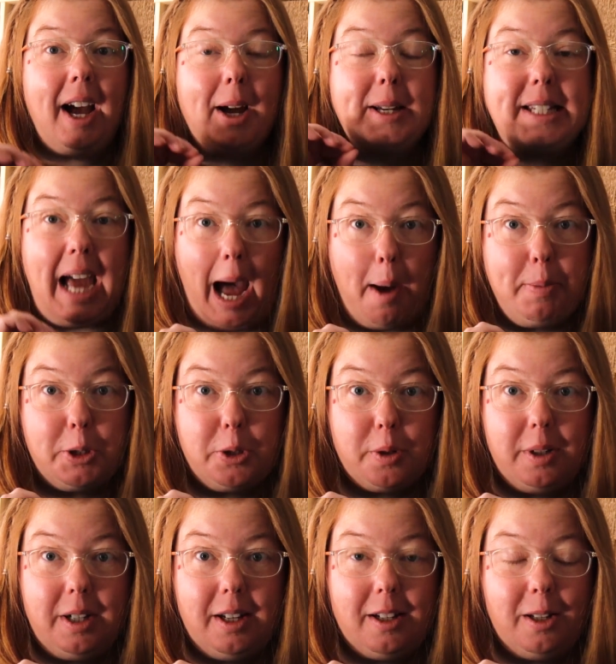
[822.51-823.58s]
a
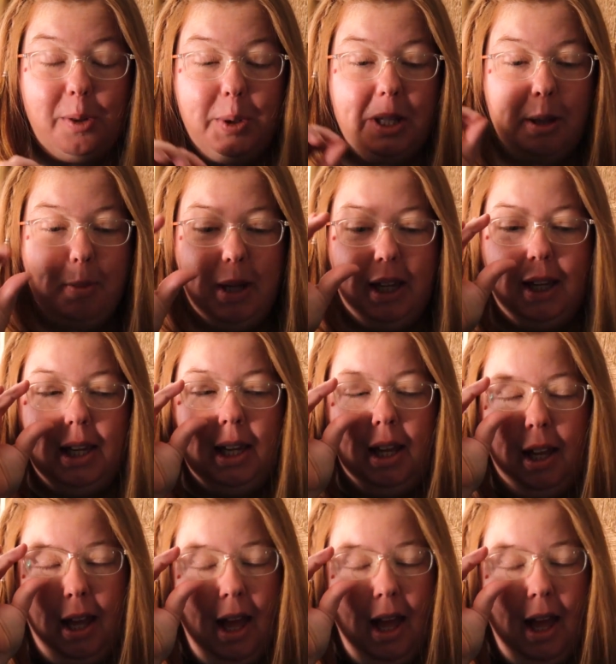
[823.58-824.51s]
tapestry needle with me.